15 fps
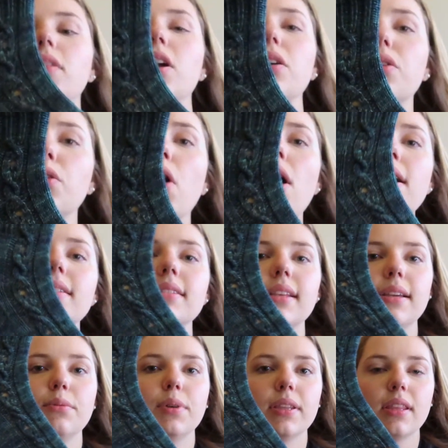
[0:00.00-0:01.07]
across
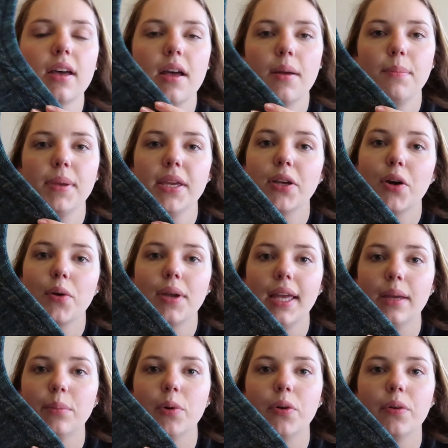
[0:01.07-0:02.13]
with a pico
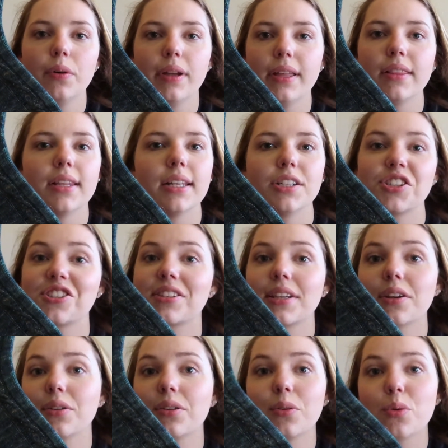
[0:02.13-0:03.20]
cable and then just
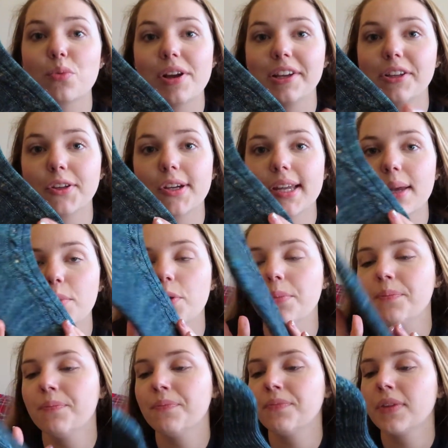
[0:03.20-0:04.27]
like a little regular cable.
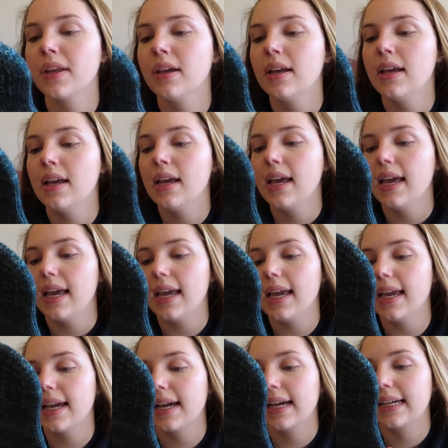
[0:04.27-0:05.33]

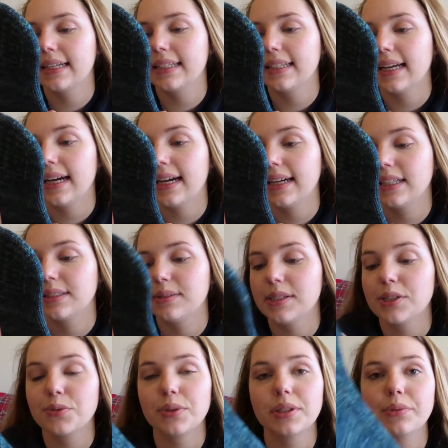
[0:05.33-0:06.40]
And
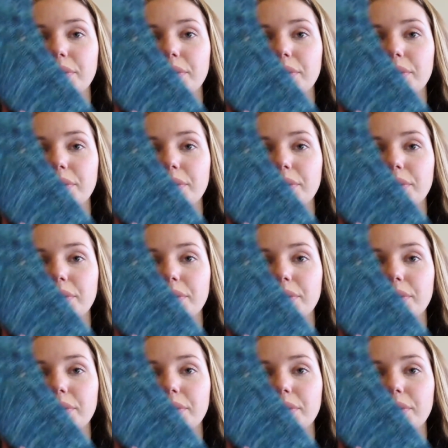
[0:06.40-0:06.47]
it's really,